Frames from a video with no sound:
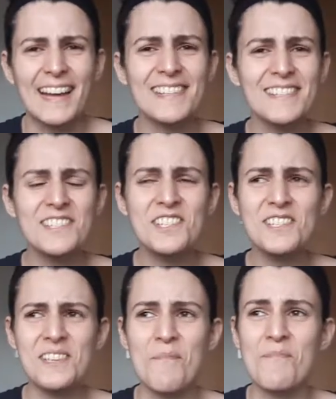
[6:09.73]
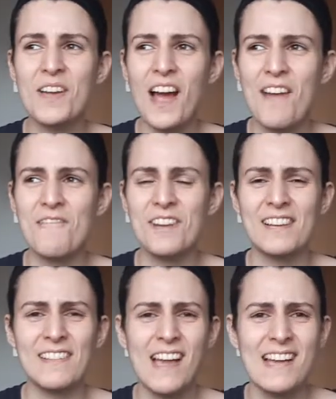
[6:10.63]
I guess it's just something I
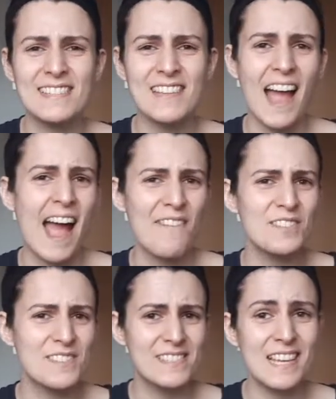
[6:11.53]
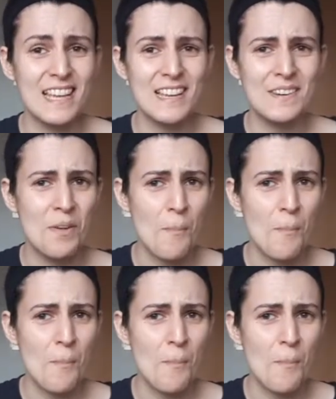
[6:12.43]
realized I haven't seen